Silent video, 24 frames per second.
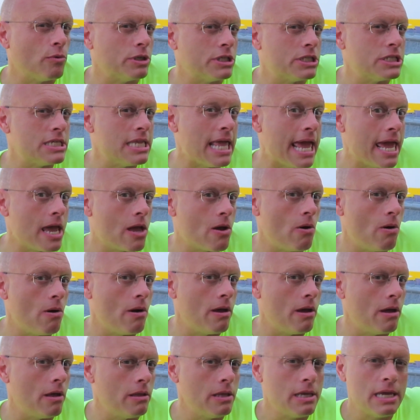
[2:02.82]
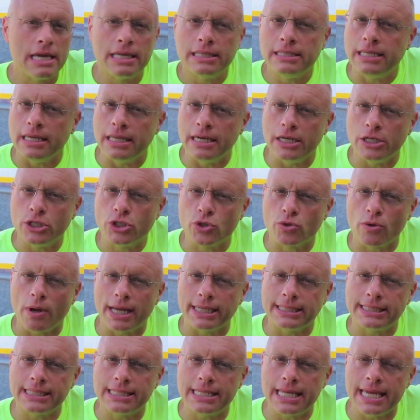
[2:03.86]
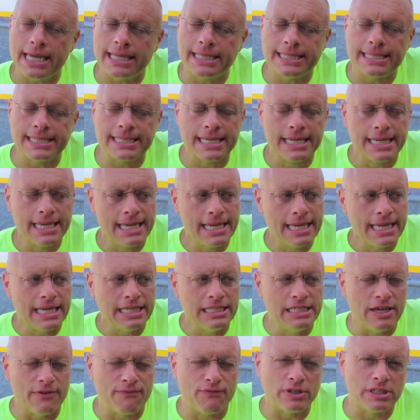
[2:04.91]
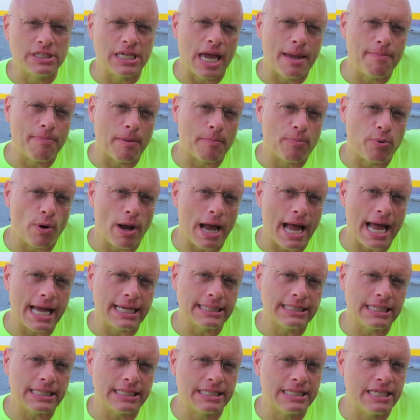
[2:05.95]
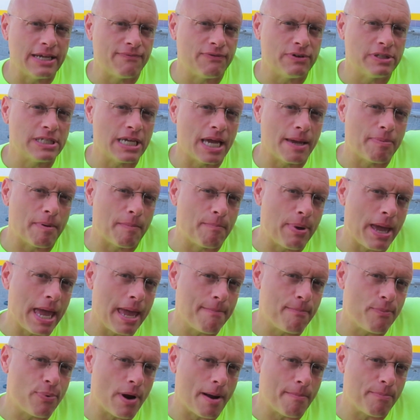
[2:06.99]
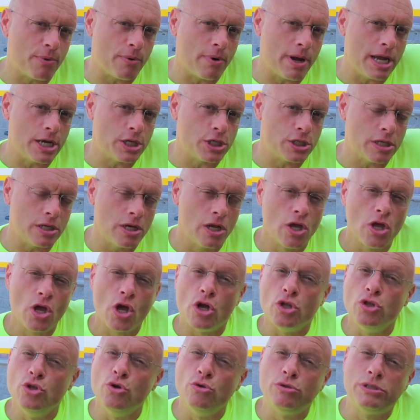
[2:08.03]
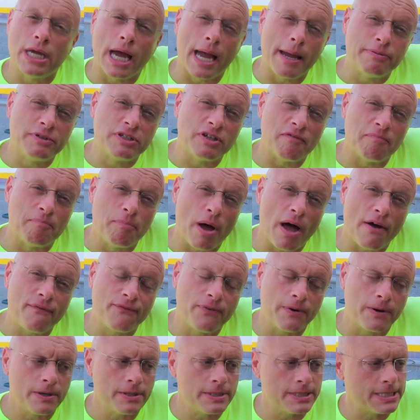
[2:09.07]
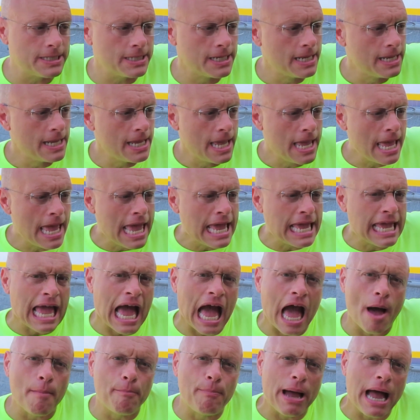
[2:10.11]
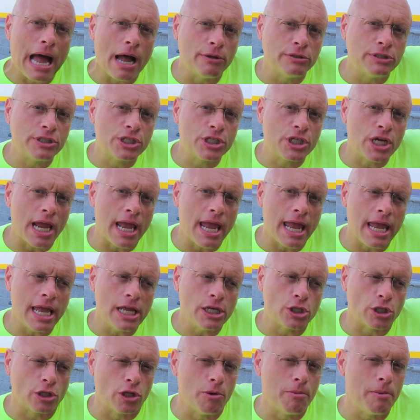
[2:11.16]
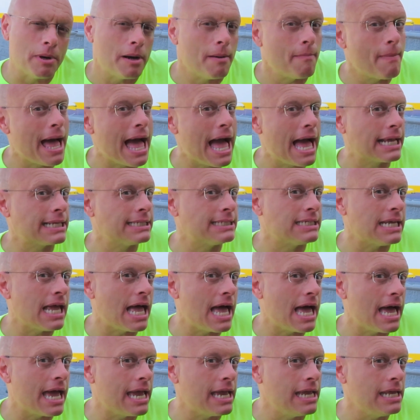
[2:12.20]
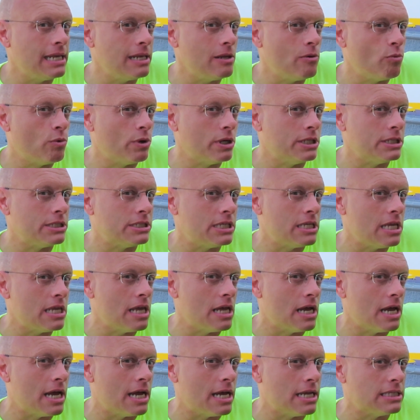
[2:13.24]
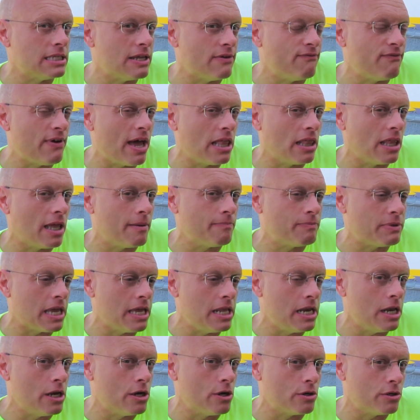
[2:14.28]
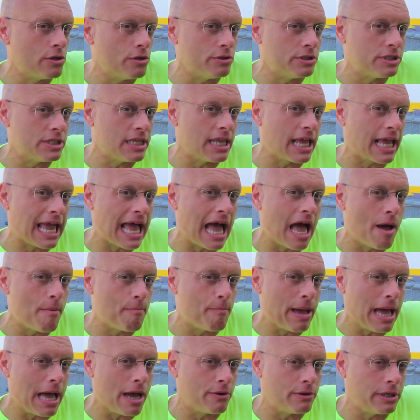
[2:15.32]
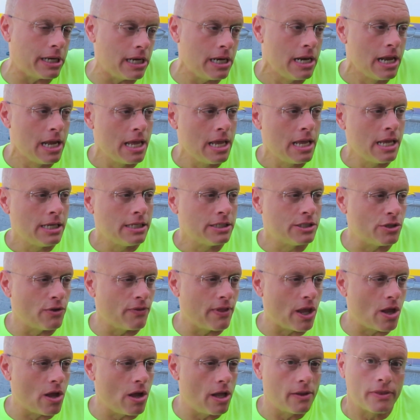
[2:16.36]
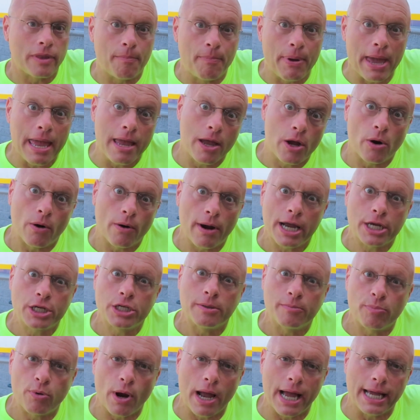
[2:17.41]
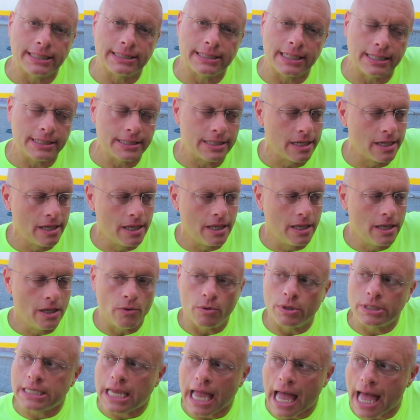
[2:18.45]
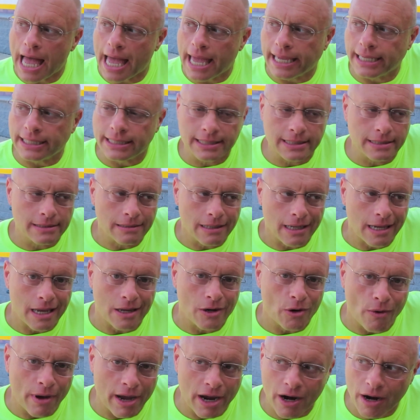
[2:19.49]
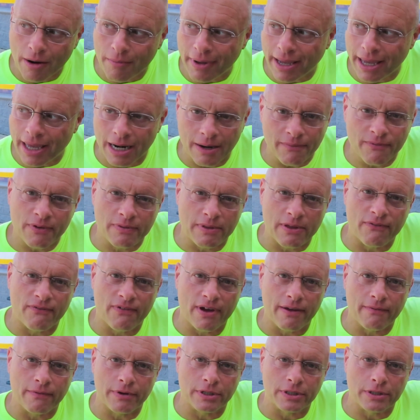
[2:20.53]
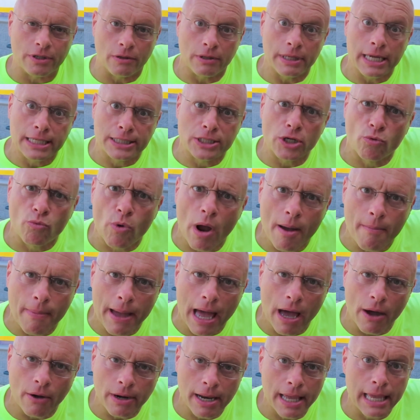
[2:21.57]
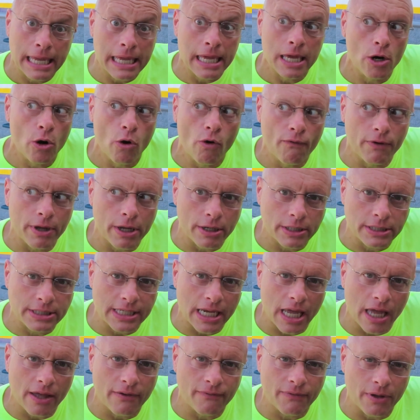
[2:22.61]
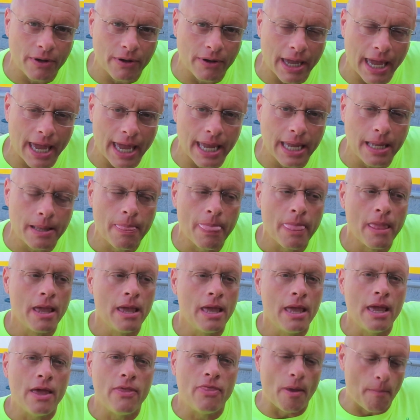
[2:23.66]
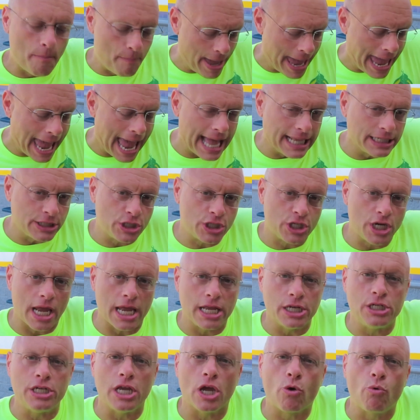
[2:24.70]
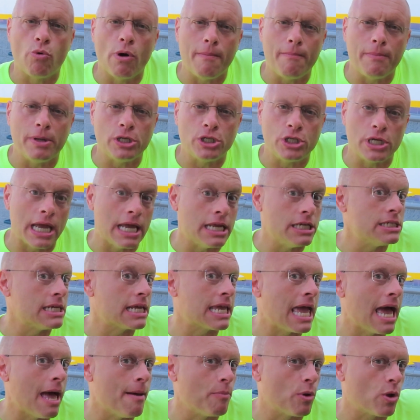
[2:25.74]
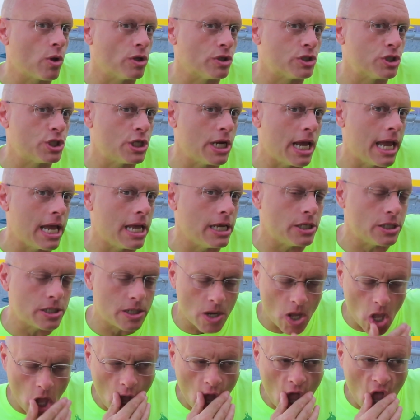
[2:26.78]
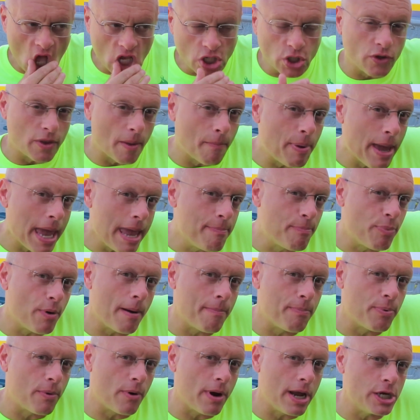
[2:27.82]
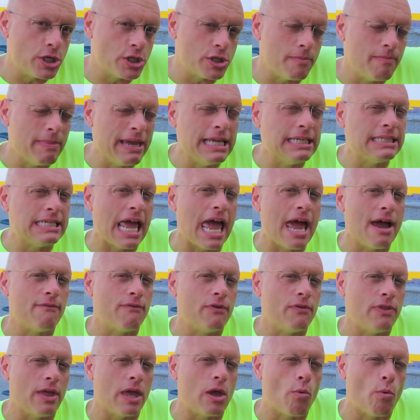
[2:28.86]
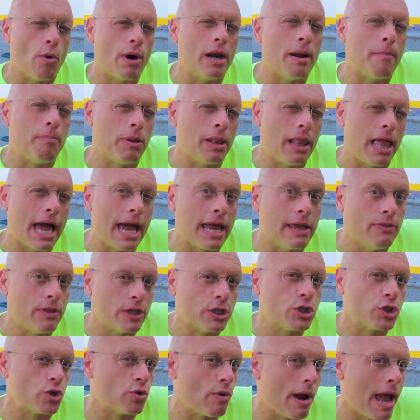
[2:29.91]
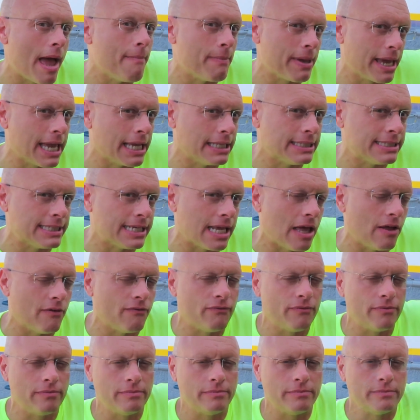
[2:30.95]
was snake oil, didn't trust it. Different type of process, different type of paint preparation, new types of buffers compounds change. Aluminum oxide was uh, developed and introduced in the compounding, so they call it the paint correction process. Which guys, I got no hair on my head, I'm 55 years old. It's a rub out. Get over yourself, okay? The pads change, the equipment change, the chemicals change. So the paint preparation means everything when applying the ceramic itself.